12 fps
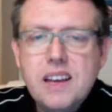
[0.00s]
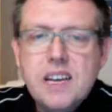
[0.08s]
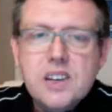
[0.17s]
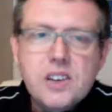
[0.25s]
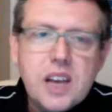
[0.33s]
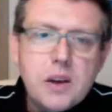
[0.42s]

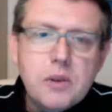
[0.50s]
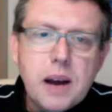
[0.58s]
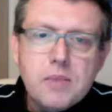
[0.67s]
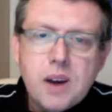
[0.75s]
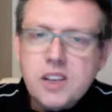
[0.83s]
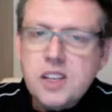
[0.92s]
So
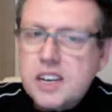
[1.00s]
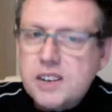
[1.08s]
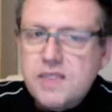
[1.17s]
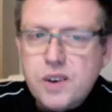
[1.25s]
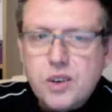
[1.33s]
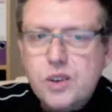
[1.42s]
I studied
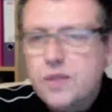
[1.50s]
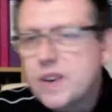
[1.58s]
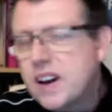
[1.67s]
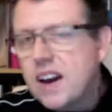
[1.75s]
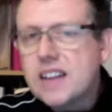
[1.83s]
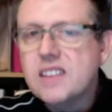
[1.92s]

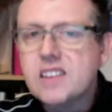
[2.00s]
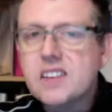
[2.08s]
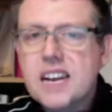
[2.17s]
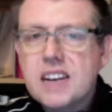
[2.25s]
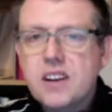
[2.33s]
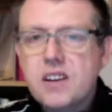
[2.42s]
philosophy. I
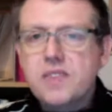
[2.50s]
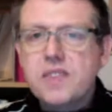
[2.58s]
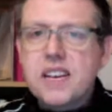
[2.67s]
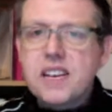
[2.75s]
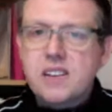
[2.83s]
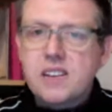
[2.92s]
understand a lot of
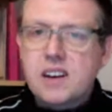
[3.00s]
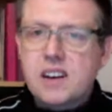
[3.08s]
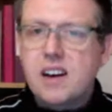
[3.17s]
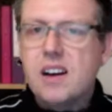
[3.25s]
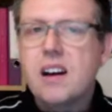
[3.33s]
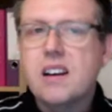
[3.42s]
things.
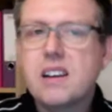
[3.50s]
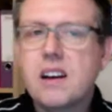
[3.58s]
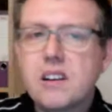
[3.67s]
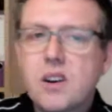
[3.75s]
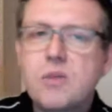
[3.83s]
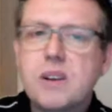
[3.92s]
I
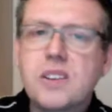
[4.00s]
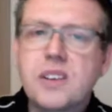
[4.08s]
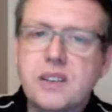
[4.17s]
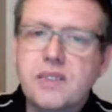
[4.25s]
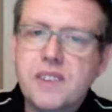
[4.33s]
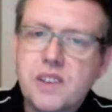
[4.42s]
got
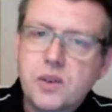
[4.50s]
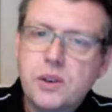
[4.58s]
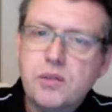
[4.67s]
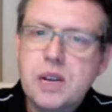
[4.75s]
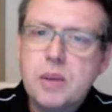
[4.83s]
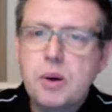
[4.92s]
myself into a
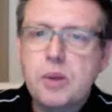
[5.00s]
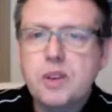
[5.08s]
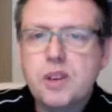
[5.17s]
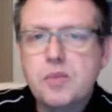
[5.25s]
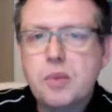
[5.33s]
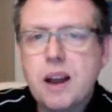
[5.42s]
really
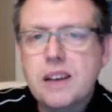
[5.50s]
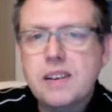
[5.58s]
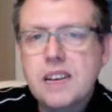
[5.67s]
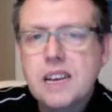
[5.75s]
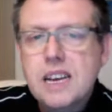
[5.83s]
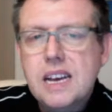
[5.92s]
positive place.
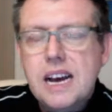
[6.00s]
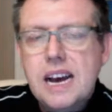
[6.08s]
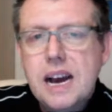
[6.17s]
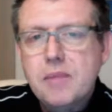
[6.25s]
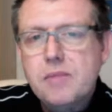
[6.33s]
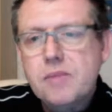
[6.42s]

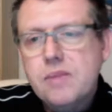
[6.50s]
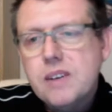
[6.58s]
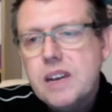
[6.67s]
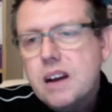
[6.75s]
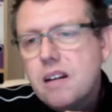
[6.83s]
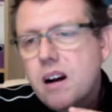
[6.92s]
I
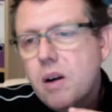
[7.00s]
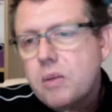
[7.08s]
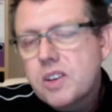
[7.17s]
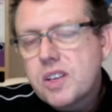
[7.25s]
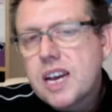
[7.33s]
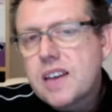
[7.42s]
would
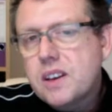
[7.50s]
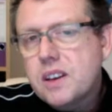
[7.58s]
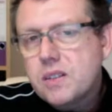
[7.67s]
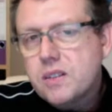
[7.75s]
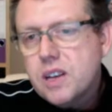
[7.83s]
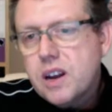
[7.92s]
say
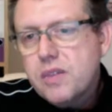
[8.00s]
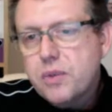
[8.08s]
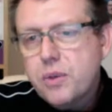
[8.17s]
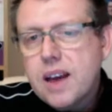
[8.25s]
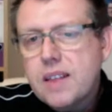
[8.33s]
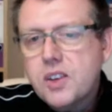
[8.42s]
that
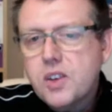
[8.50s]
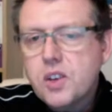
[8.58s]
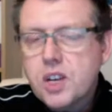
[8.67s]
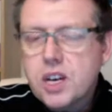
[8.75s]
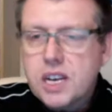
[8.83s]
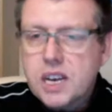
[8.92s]
throughout this
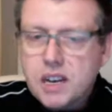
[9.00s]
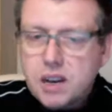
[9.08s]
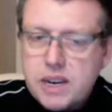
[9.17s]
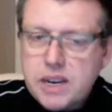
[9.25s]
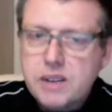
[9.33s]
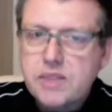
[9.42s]
journey, I know
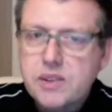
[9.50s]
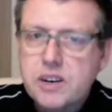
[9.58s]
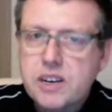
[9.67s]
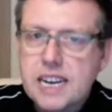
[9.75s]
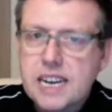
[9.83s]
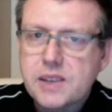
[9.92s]
many of you are
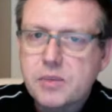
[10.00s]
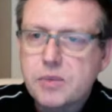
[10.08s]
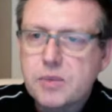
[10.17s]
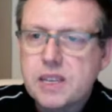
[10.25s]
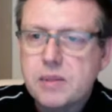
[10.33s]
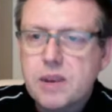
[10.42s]
connecting with
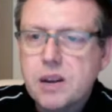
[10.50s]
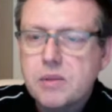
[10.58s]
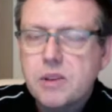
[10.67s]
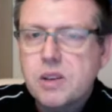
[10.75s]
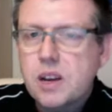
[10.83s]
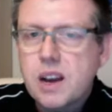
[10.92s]
me at the moment,
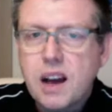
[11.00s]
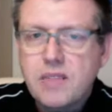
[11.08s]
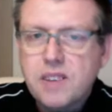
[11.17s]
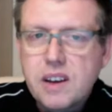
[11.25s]
which I love.